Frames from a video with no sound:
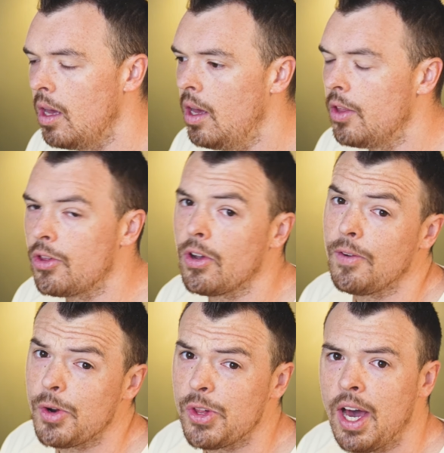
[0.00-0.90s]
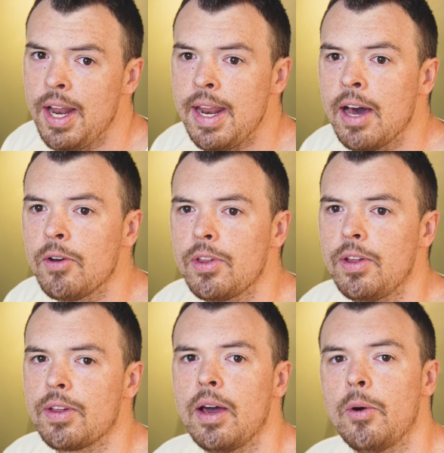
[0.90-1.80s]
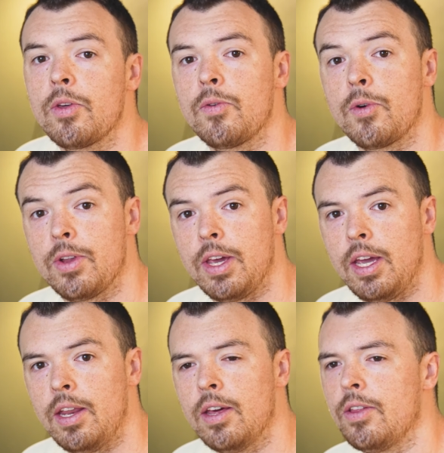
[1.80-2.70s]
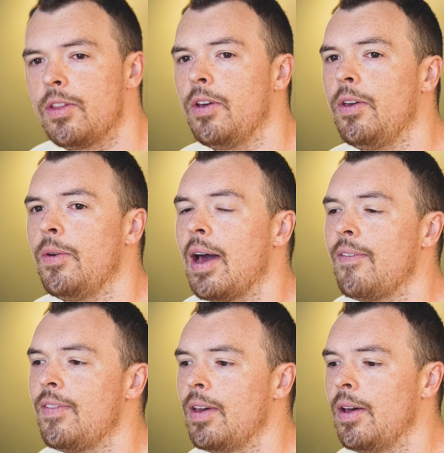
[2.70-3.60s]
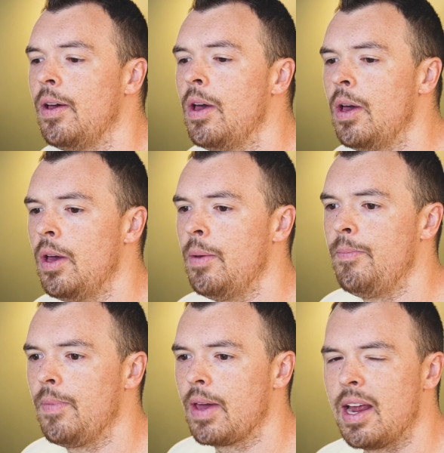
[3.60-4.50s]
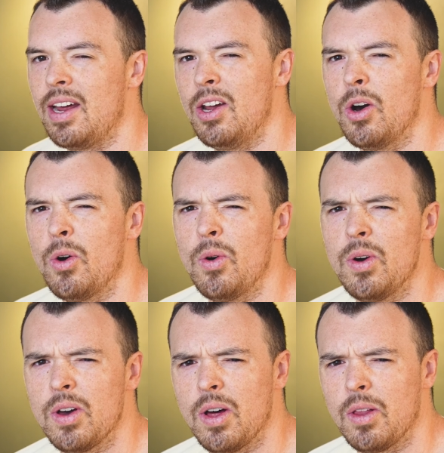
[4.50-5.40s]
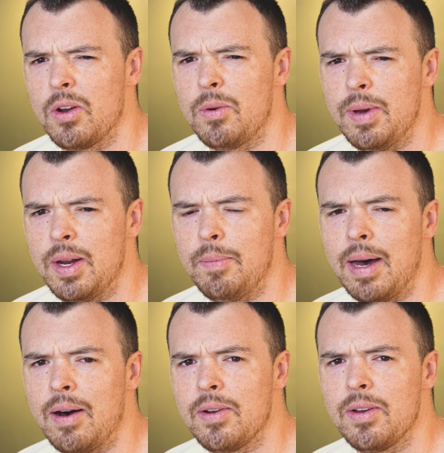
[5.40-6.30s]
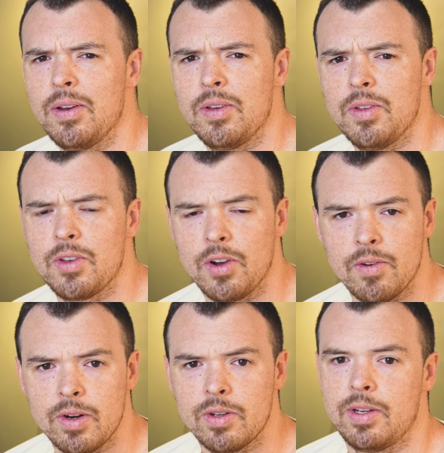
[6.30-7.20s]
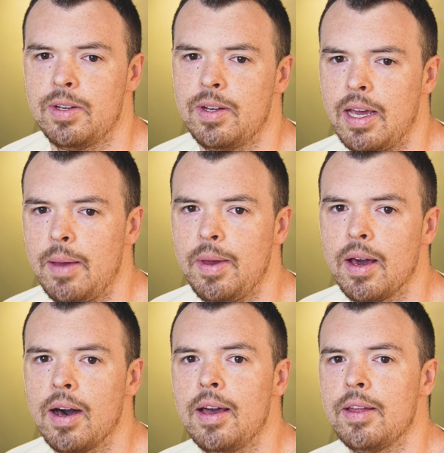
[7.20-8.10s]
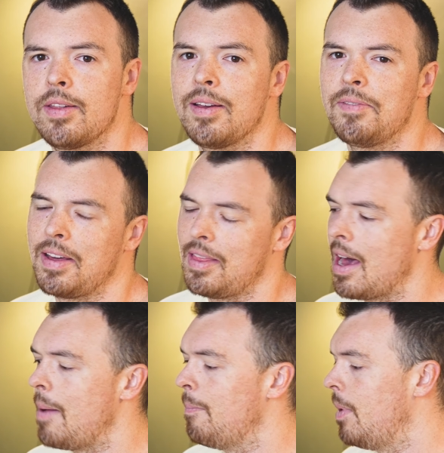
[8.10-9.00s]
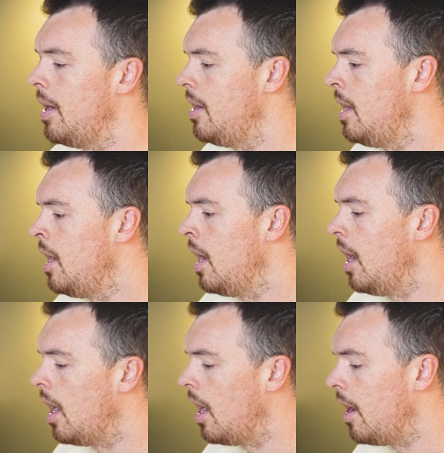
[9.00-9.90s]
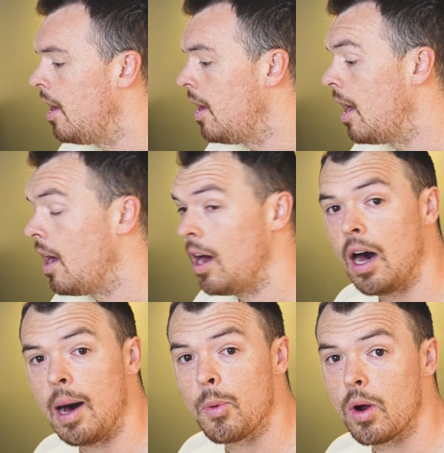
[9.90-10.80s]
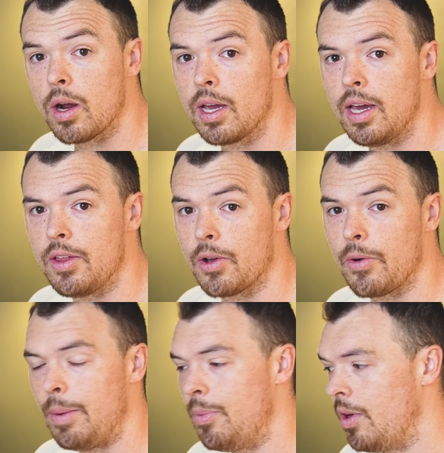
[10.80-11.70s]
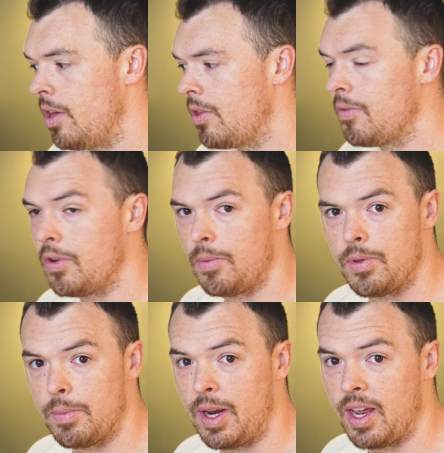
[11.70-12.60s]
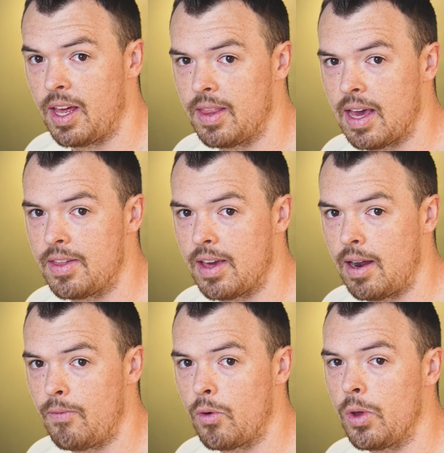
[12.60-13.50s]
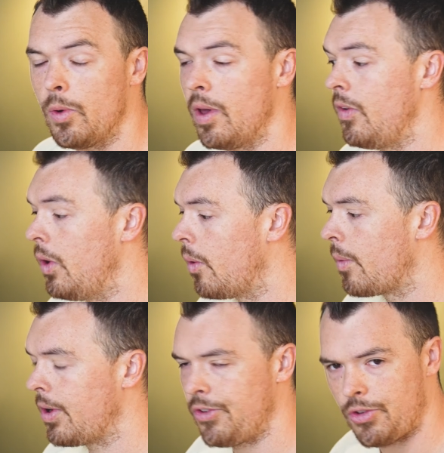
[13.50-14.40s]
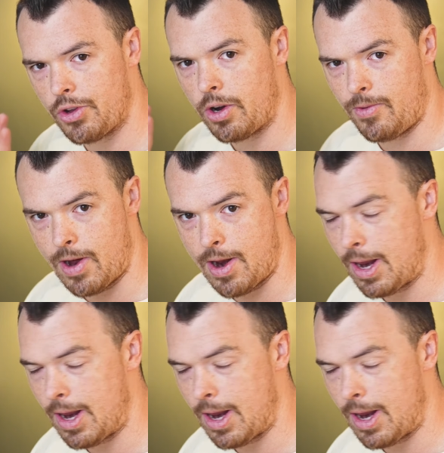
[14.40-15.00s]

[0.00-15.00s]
server side now since iOS 14, so you have to kind of know a little bit about servers and API and stuff like that. But Upwork is a great place for somebody to get that set up for you if you don't want to just start running